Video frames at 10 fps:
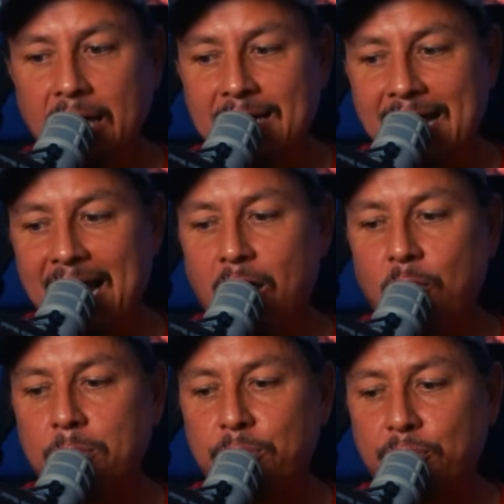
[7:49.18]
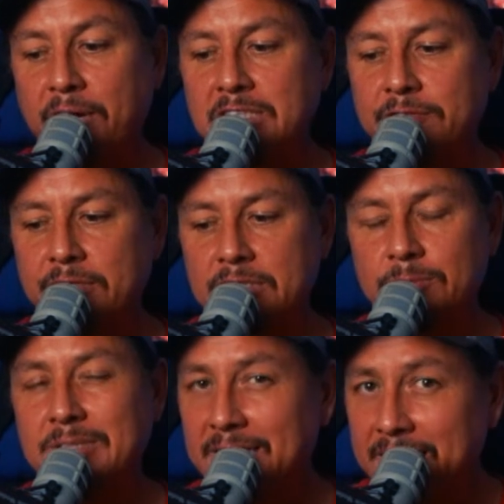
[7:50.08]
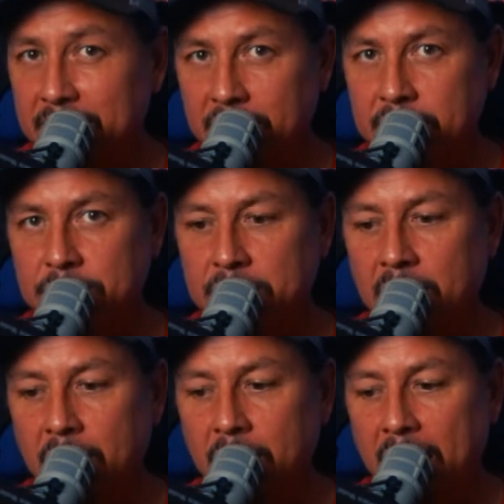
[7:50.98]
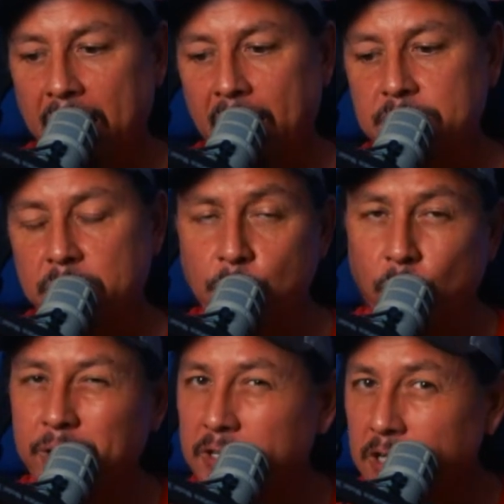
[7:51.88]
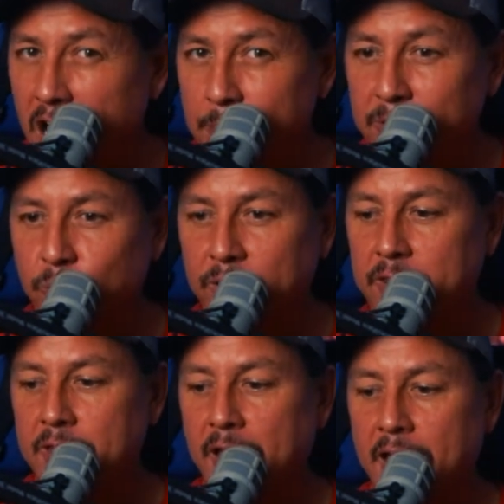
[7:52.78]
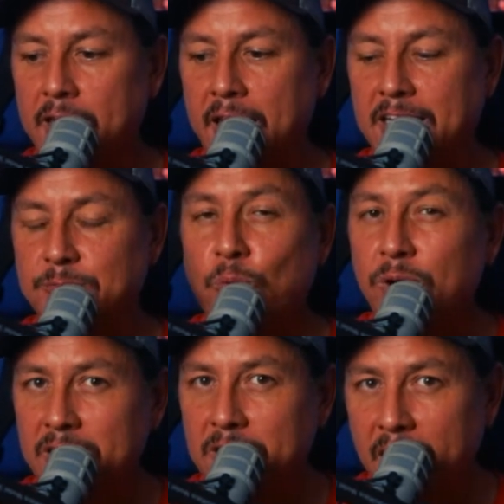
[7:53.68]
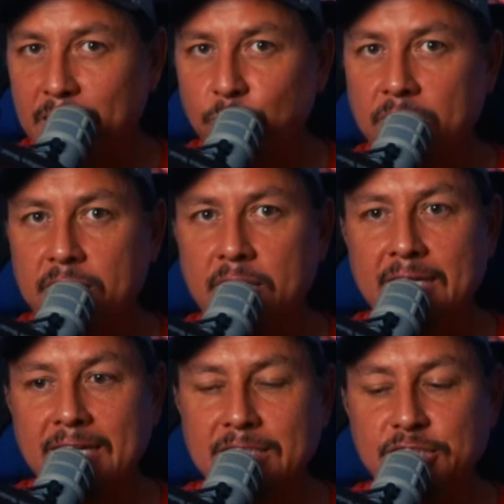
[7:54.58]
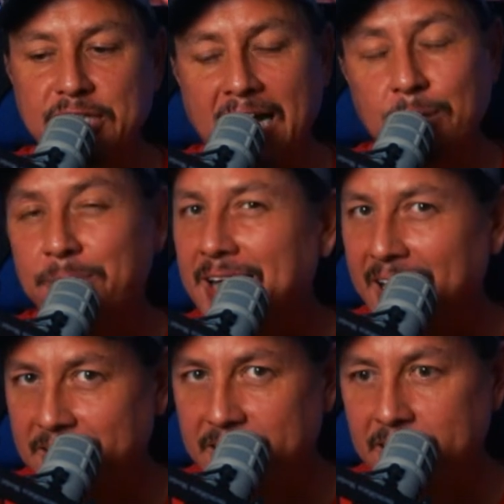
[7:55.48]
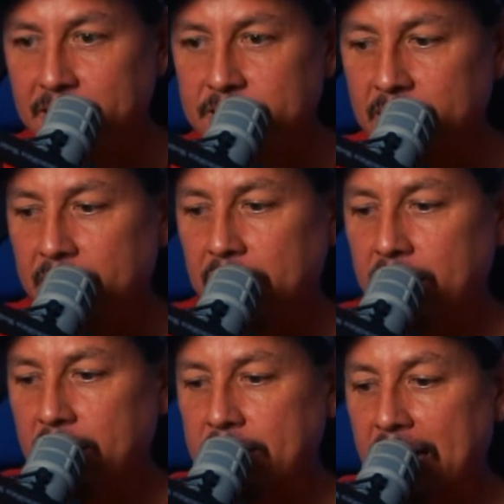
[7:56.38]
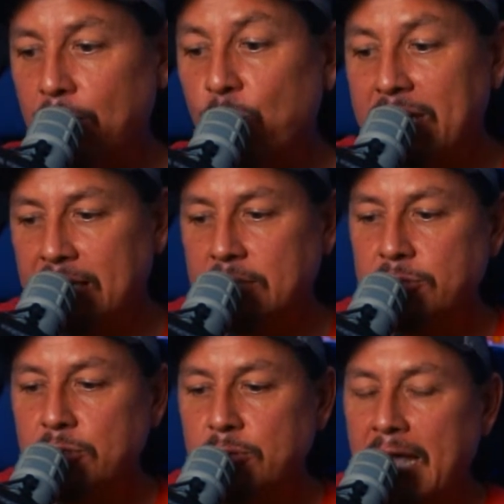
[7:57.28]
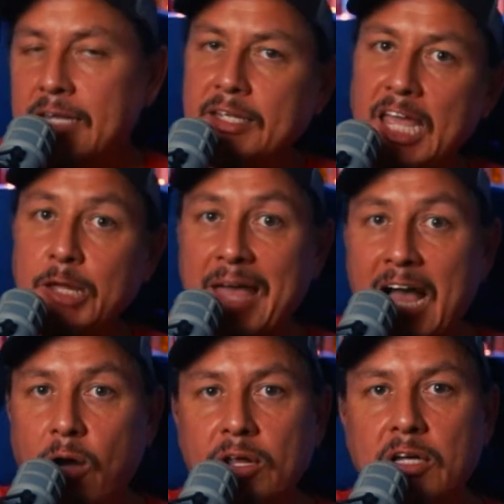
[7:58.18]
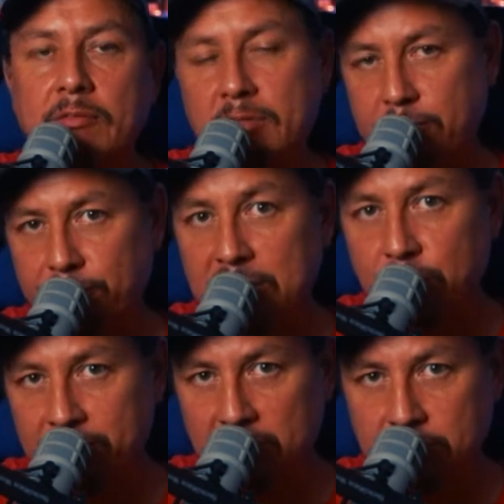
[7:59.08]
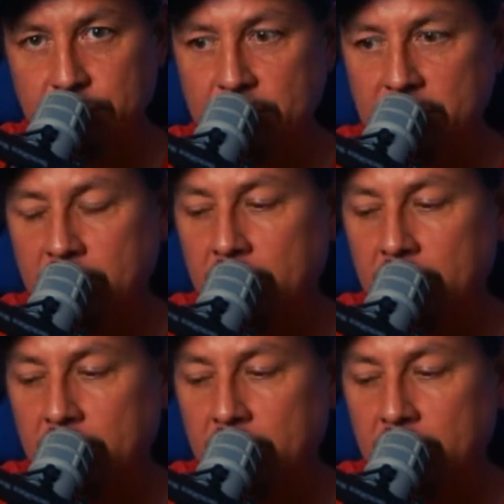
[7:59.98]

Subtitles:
and how progressivism's lineage has more in common with and has more in line with the Jacobin ideas that went into and came out of the French Revolution